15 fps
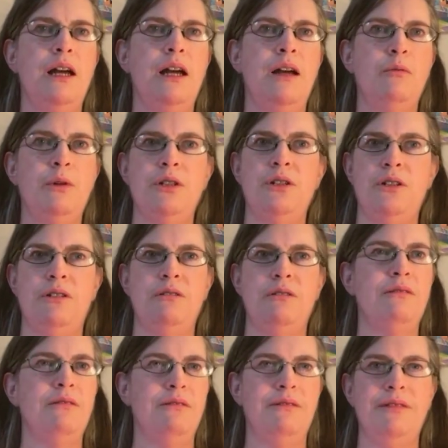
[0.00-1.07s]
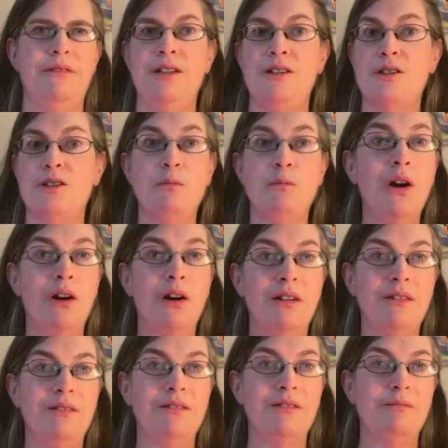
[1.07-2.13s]
which is smart
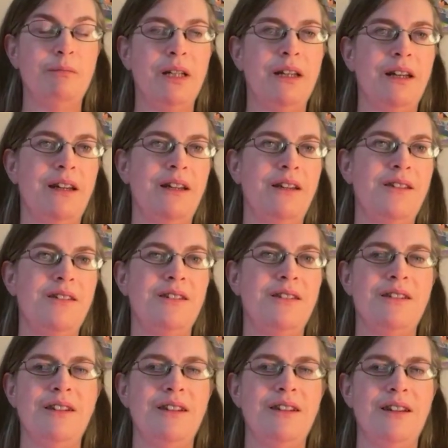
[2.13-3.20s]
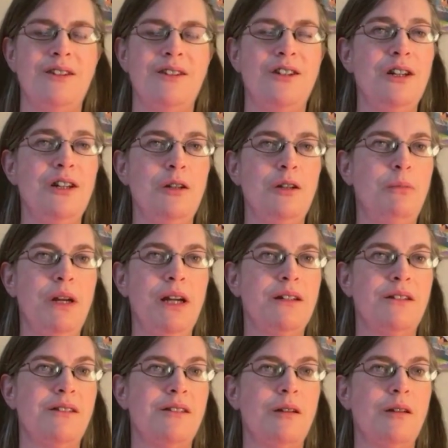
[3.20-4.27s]
because she could have picked
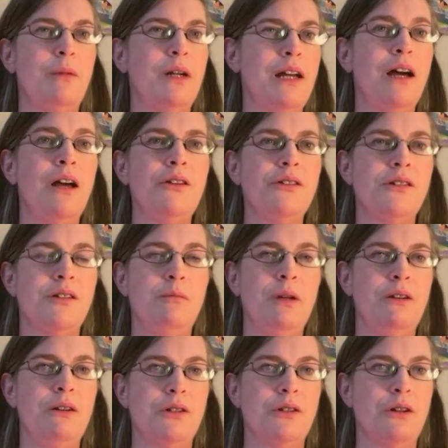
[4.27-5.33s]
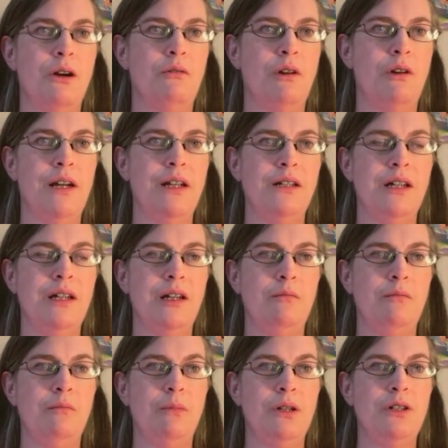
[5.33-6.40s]
somebody else to be her songwriting
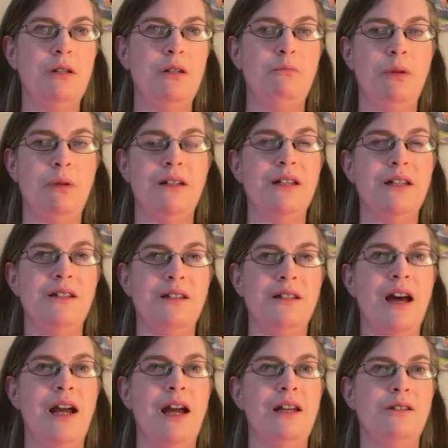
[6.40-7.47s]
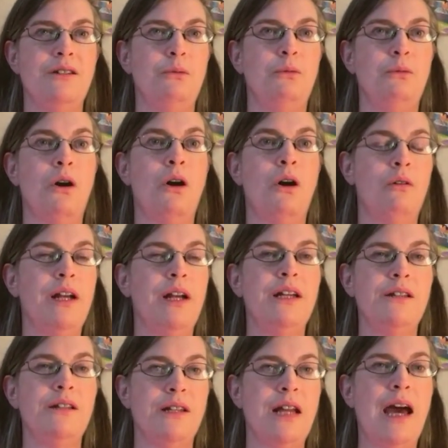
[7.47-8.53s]
team, but she picked these guys who were already
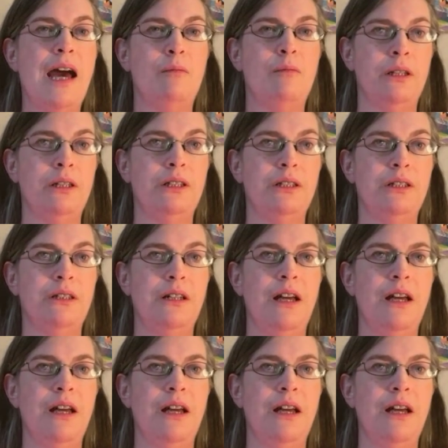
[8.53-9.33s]
established.